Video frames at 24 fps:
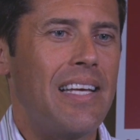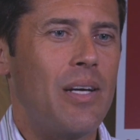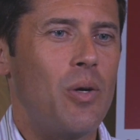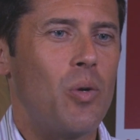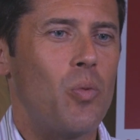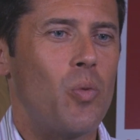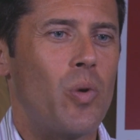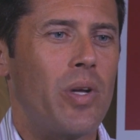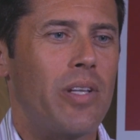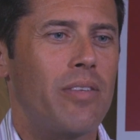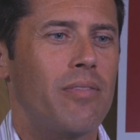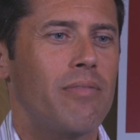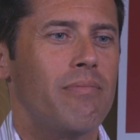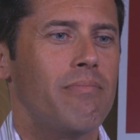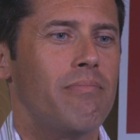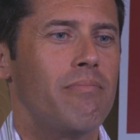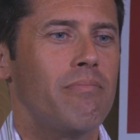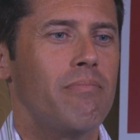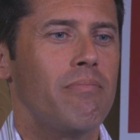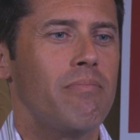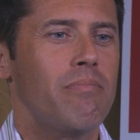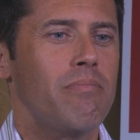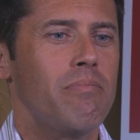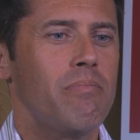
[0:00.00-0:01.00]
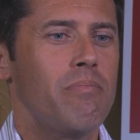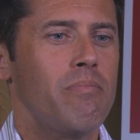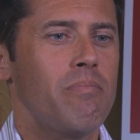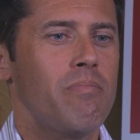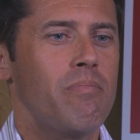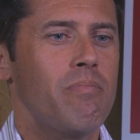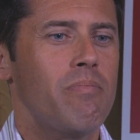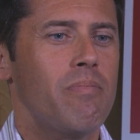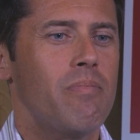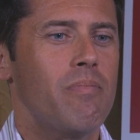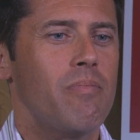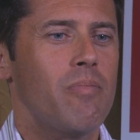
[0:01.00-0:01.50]
when
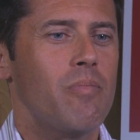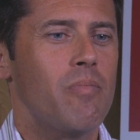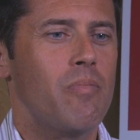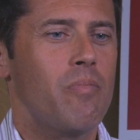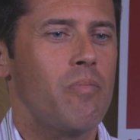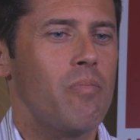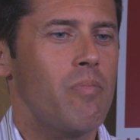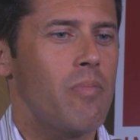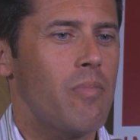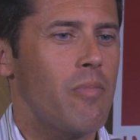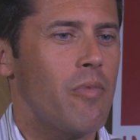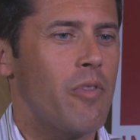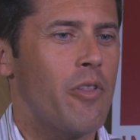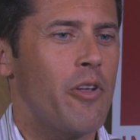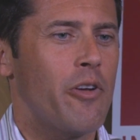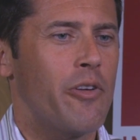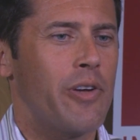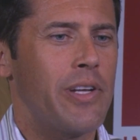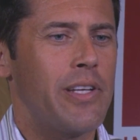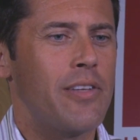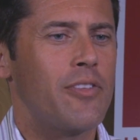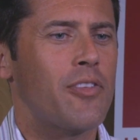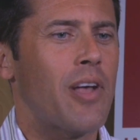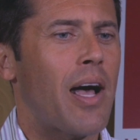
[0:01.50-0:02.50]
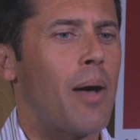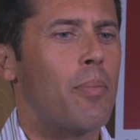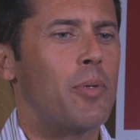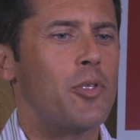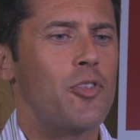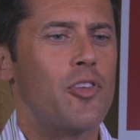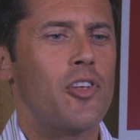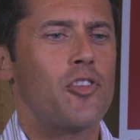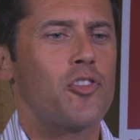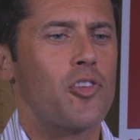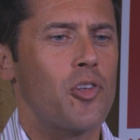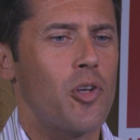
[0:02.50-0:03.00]
there is
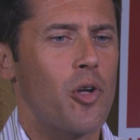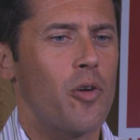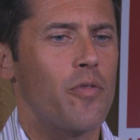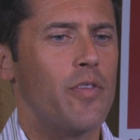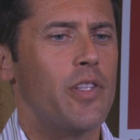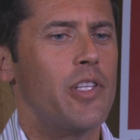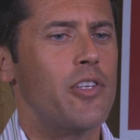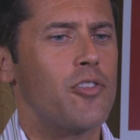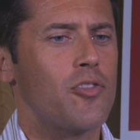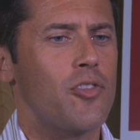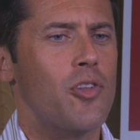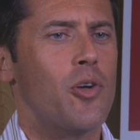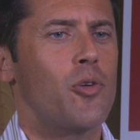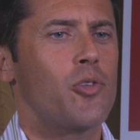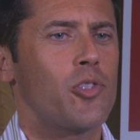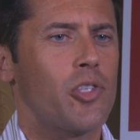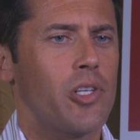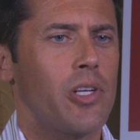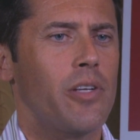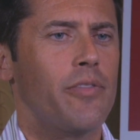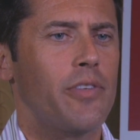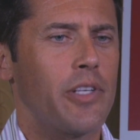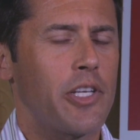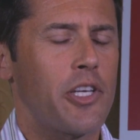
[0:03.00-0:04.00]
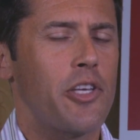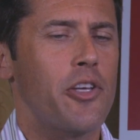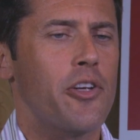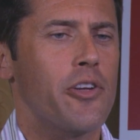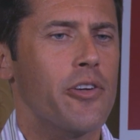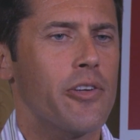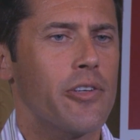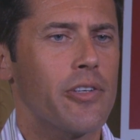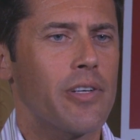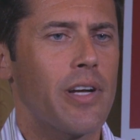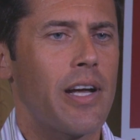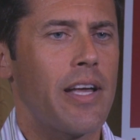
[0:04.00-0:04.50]
opposition over this notion of a
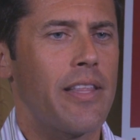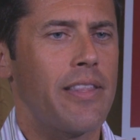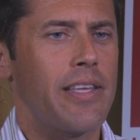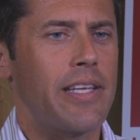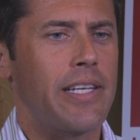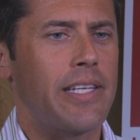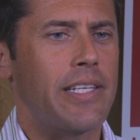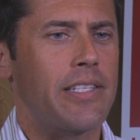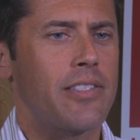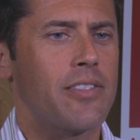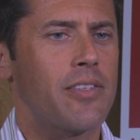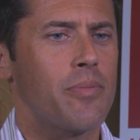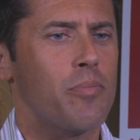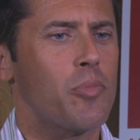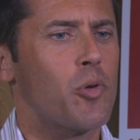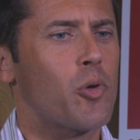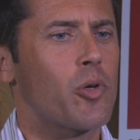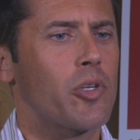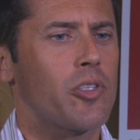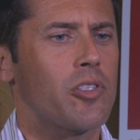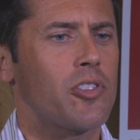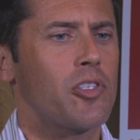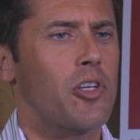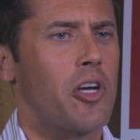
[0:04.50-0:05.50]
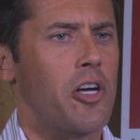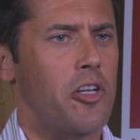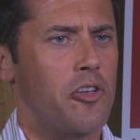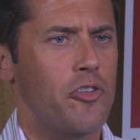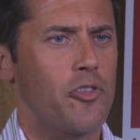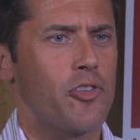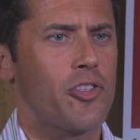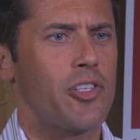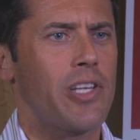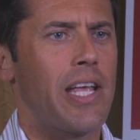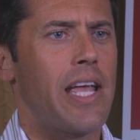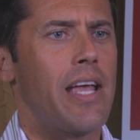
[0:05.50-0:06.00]
cure, I think it's important to
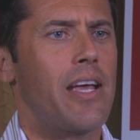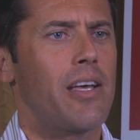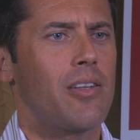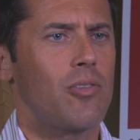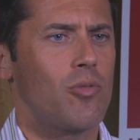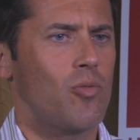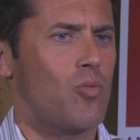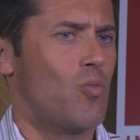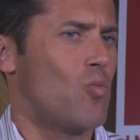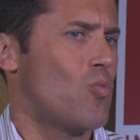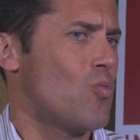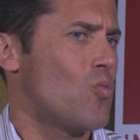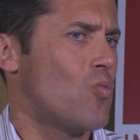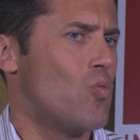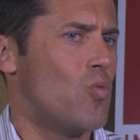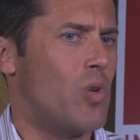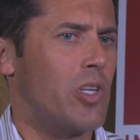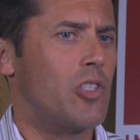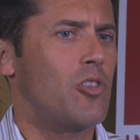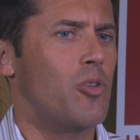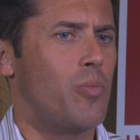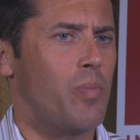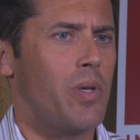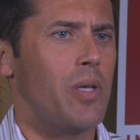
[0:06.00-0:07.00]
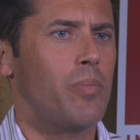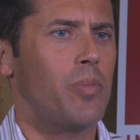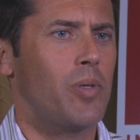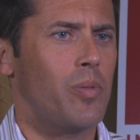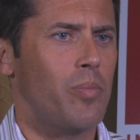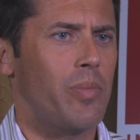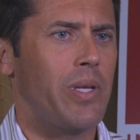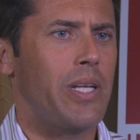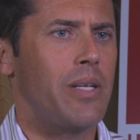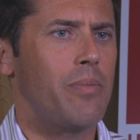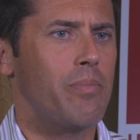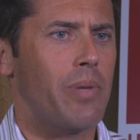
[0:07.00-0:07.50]
understand what do people
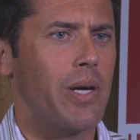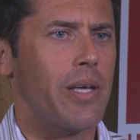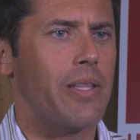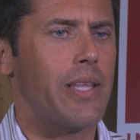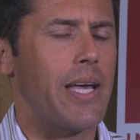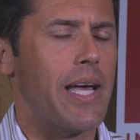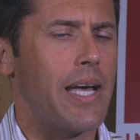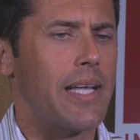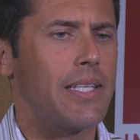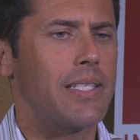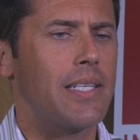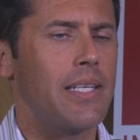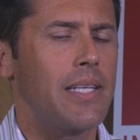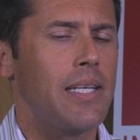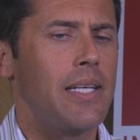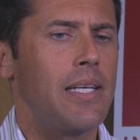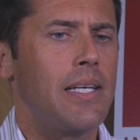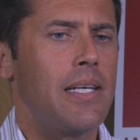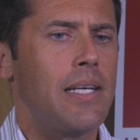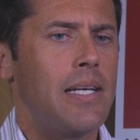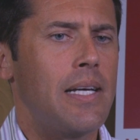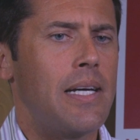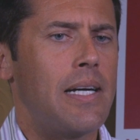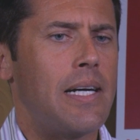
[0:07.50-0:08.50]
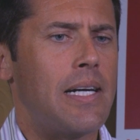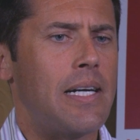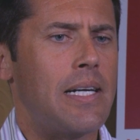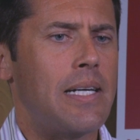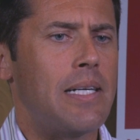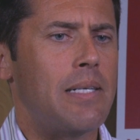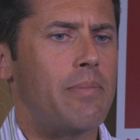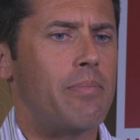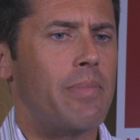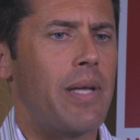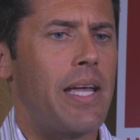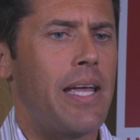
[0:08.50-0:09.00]
mean by that.
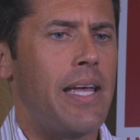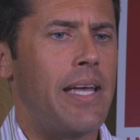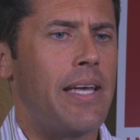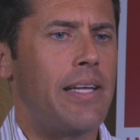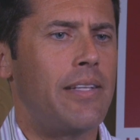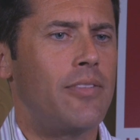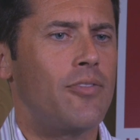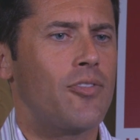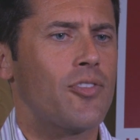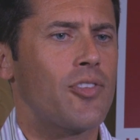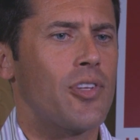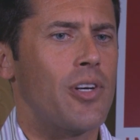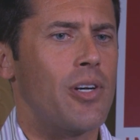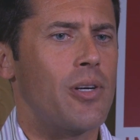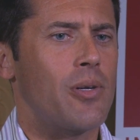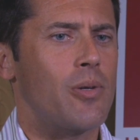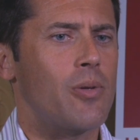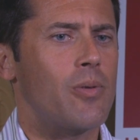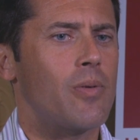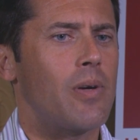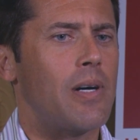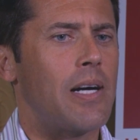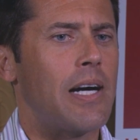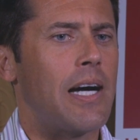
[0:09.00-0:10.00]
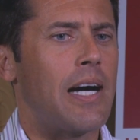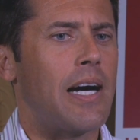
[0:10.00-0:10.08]
And so